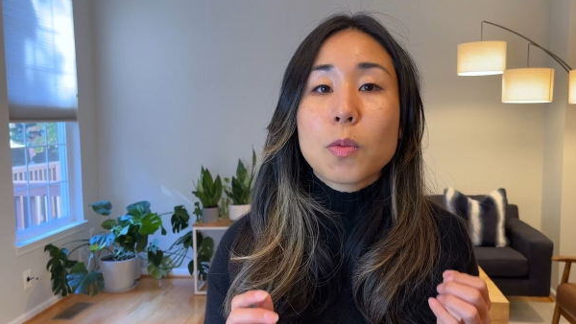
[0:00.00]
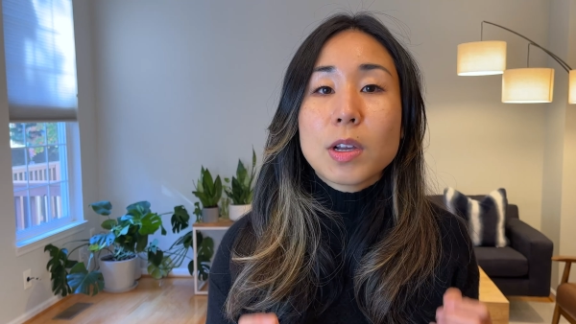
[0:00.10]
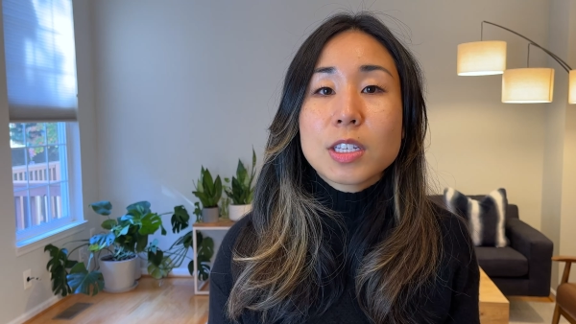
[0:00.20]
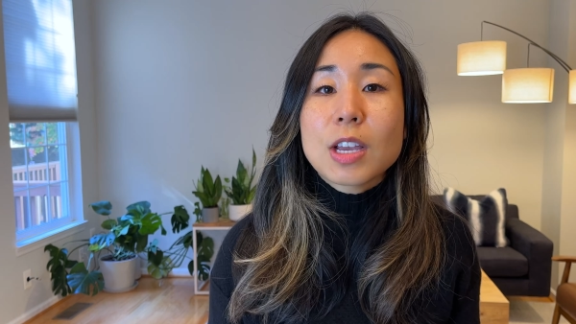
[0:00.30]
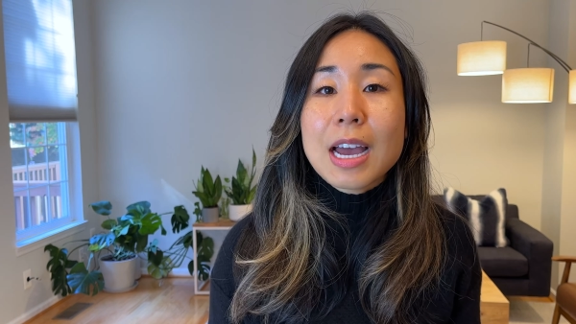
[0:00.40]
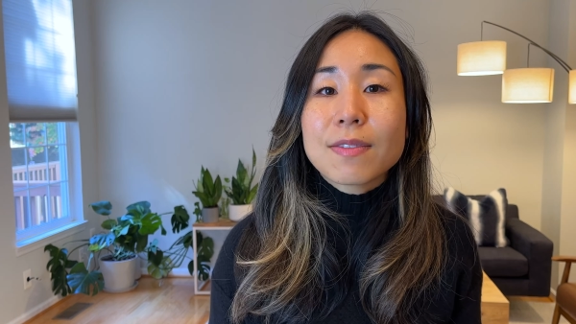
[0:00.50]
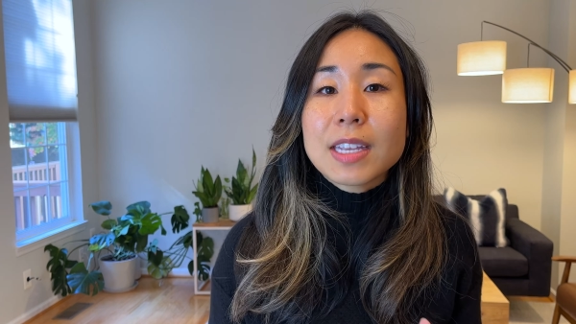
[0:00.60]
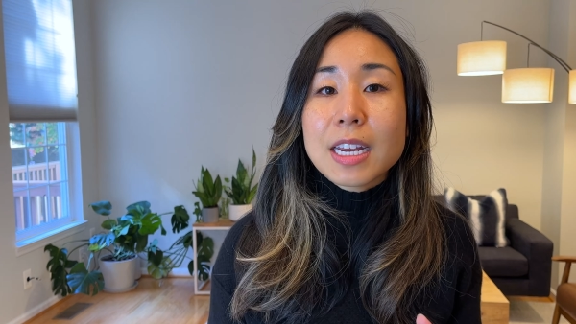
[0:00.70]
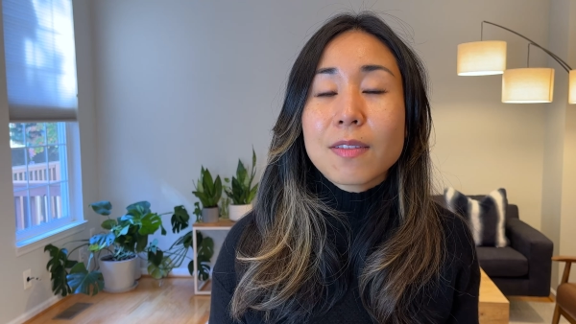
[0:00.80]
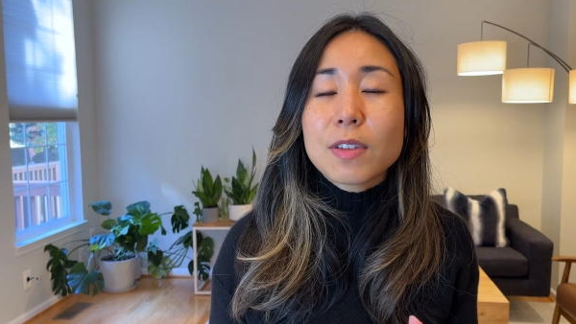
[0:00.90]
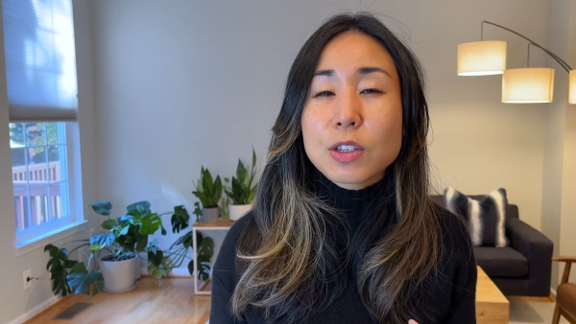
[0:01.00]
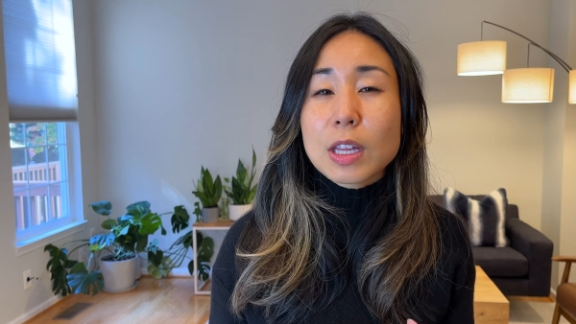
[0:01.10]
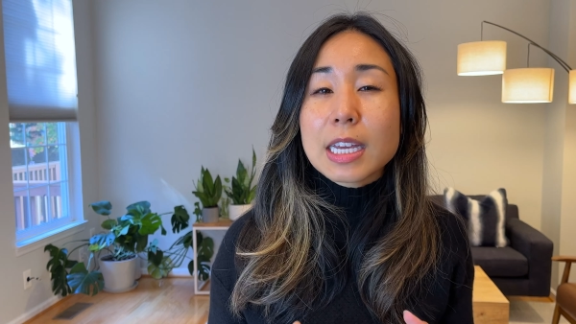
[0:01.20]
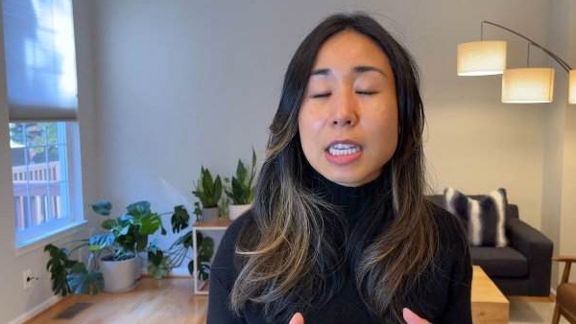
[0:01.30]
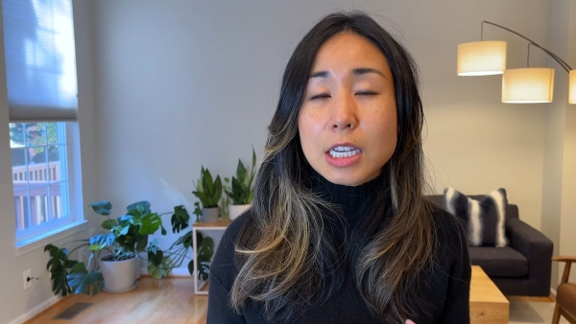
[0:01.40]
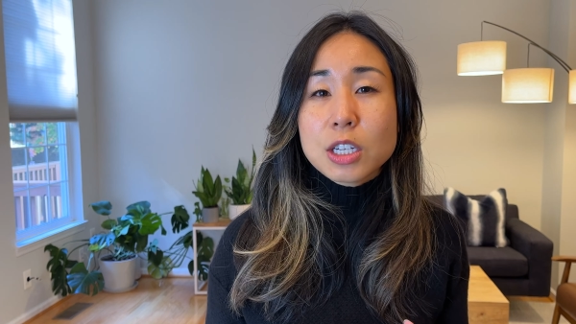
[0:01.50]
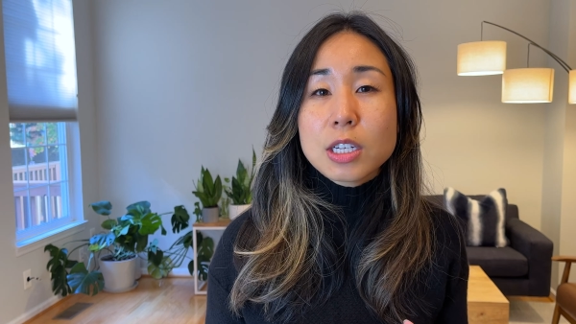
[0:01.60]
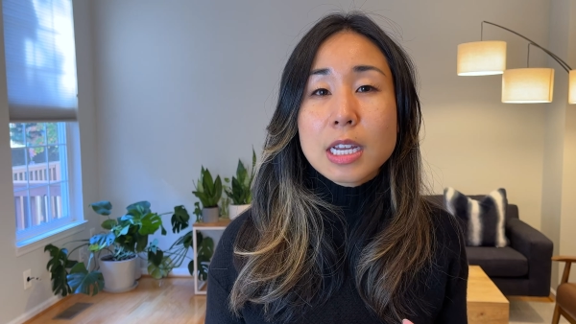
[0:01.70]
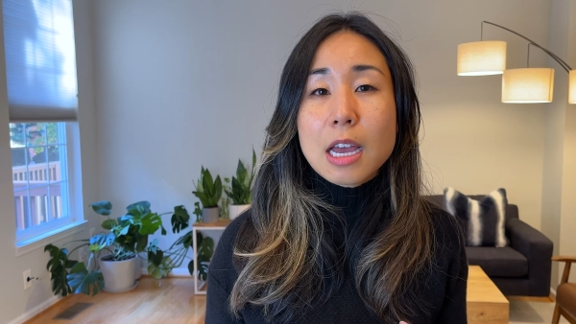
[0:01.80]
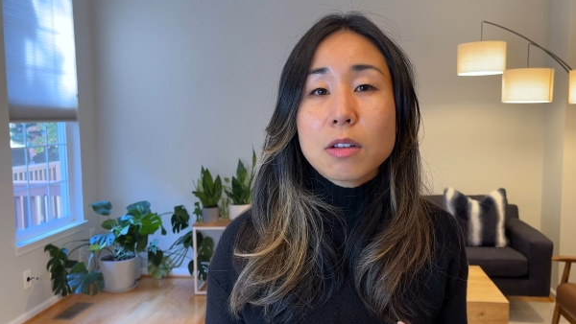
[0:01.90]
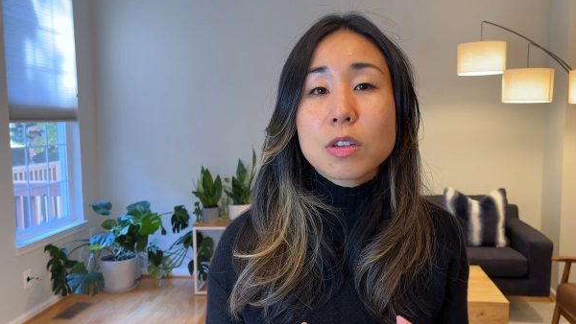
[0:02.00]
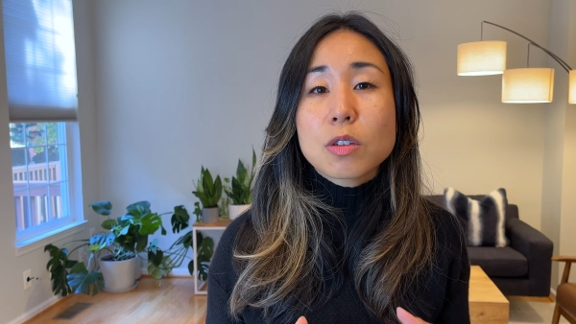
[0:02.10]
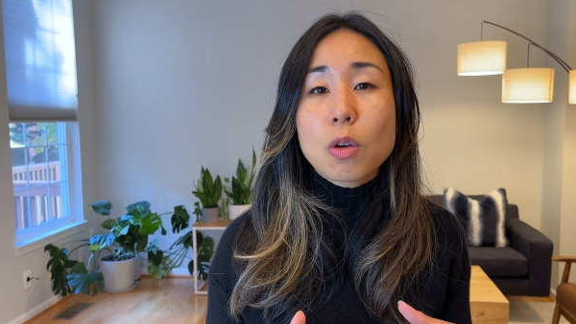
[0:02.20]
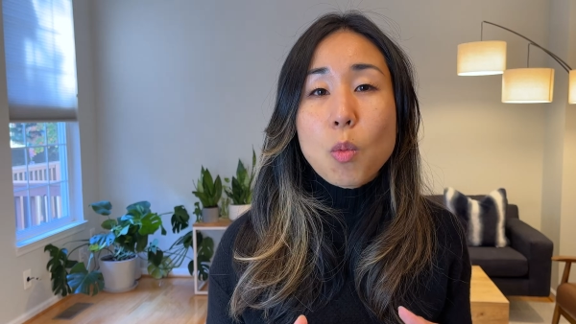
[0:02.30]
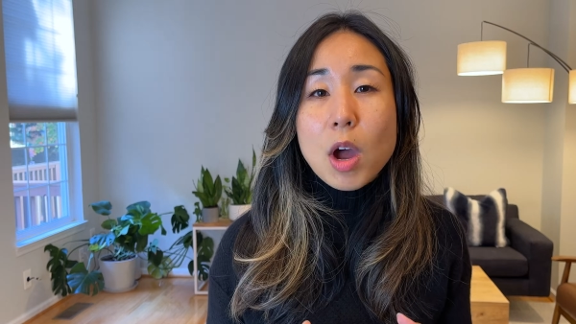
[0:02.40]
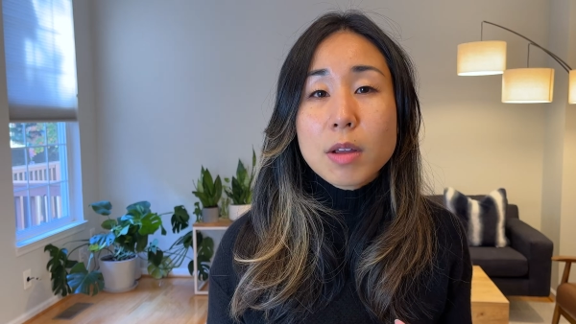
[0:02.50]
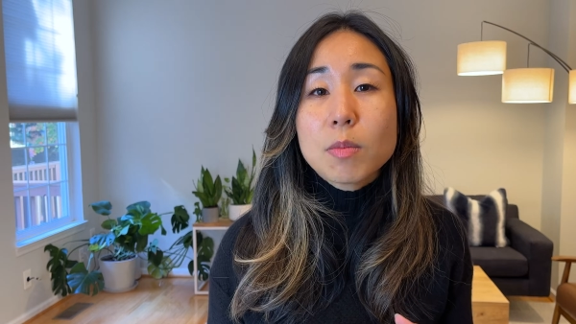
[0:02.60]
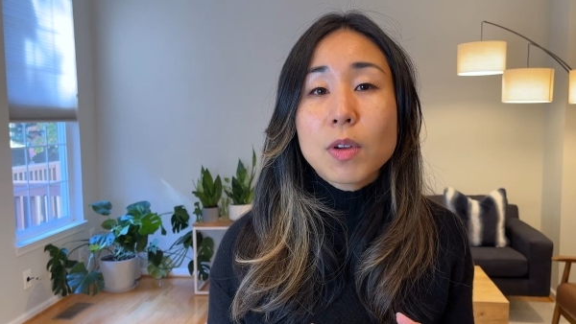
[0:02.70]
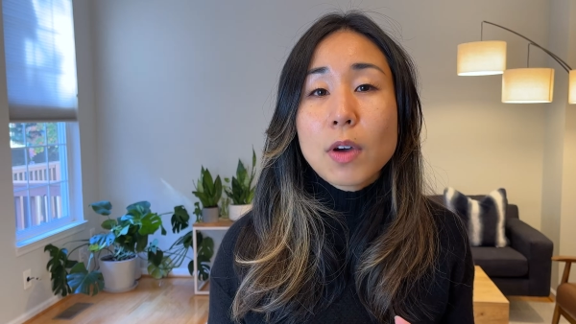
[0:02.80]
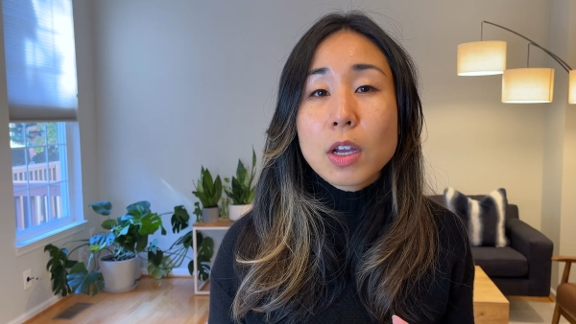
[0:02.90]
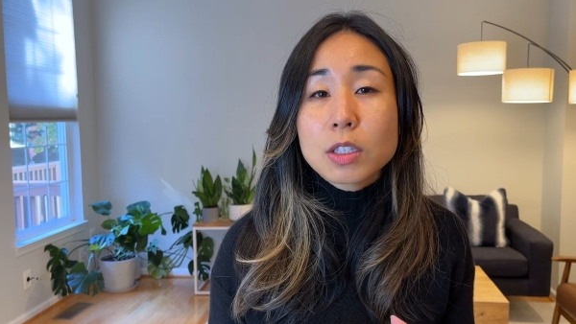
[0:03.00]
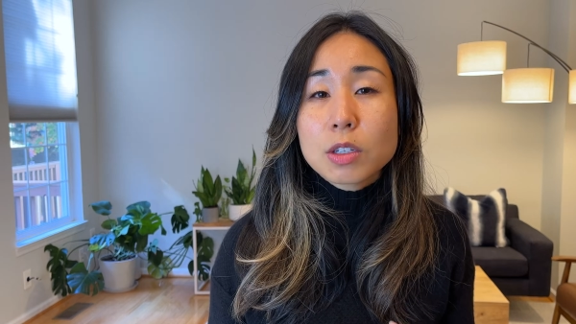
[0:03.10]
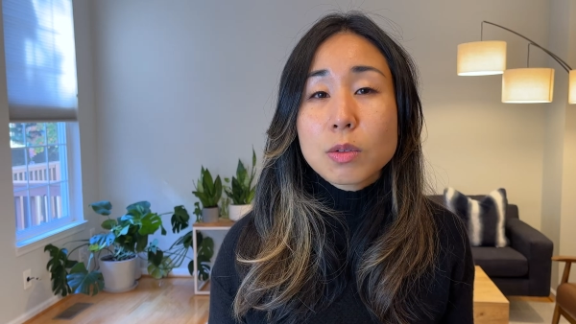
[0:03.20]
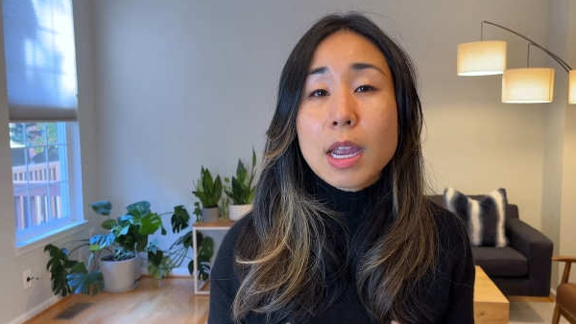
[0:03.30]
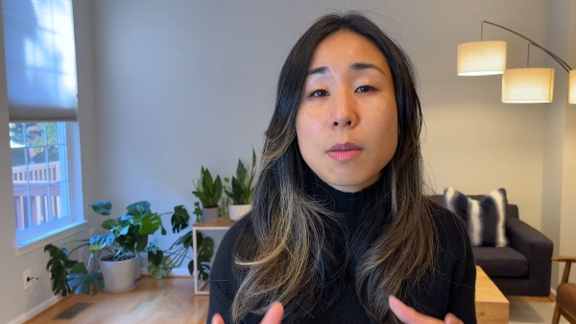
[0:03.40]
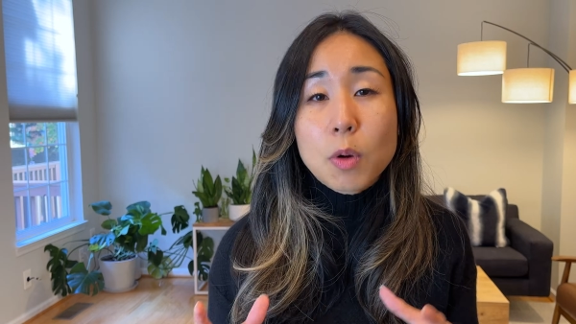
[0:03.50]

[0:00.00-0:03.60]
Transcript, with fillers: Once you have data visualization down, you'll want to move on to a